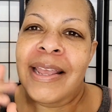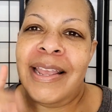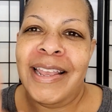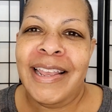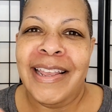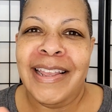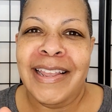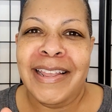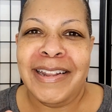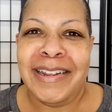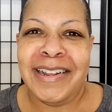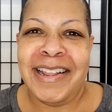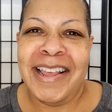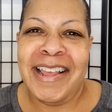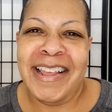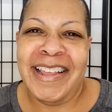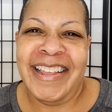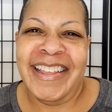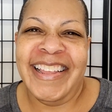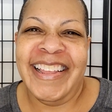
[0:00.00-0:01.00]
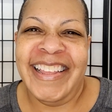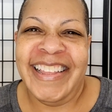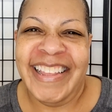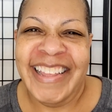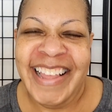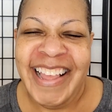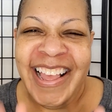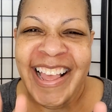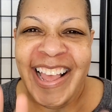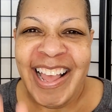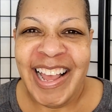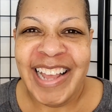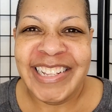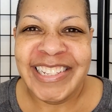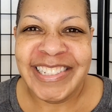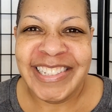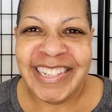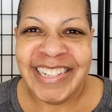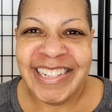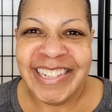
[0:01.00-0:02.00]
And
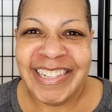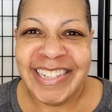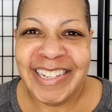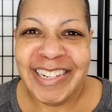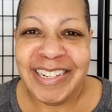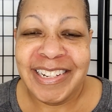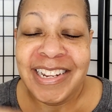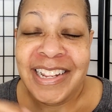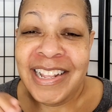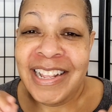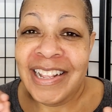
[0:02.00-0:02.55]
I said,